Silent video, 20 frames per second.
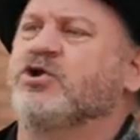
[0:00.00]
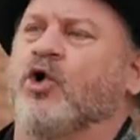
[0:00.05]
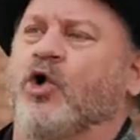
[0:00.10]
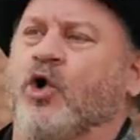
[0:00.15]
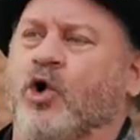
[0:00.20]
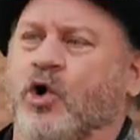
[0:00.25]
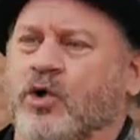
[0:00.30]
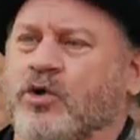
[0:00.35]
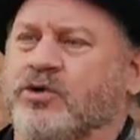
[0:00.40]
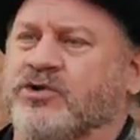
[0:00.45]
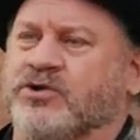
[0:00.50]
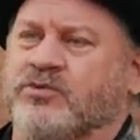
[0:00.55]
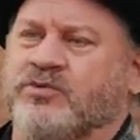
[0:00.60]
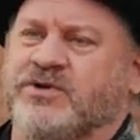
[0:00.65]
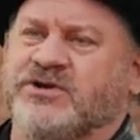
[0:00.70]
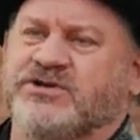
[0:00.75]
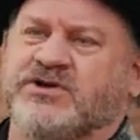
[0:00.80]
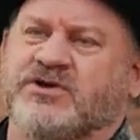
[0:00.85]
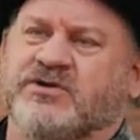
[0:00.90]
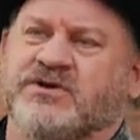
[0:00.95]
you're older,
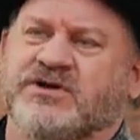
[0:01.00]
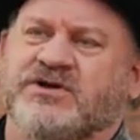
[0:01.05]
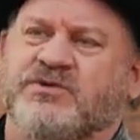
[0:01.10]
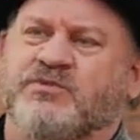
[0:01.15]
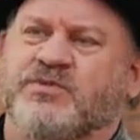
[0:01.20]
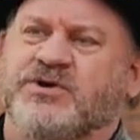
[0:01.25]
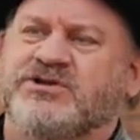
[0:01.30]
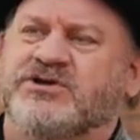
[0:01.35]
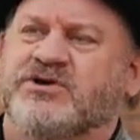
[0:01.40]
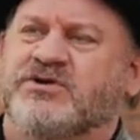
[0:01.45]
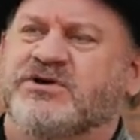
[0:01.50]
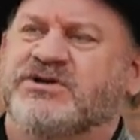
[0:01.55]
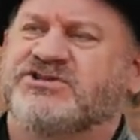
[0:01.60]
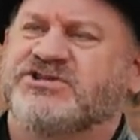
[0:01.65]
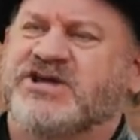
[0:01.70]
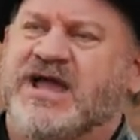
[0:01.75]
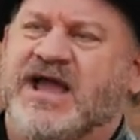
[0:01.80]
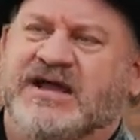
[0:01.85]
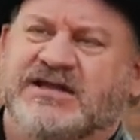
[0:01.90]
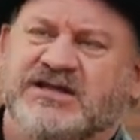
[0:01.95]
when you're a
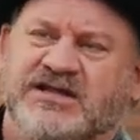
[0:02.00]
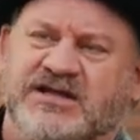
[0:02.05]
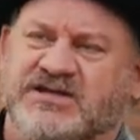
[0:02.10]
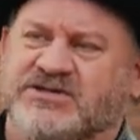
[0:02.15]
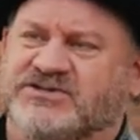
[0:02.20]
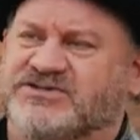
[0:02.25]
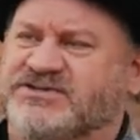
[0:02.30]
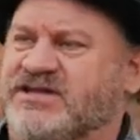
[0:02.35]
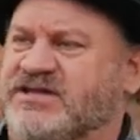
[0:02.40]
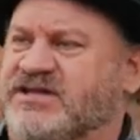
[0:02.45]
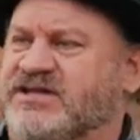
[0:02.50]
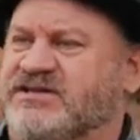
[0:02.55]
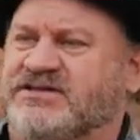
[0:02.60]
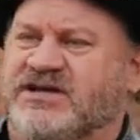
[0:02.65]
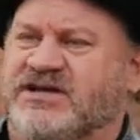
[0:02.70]
Jack Nicholson, a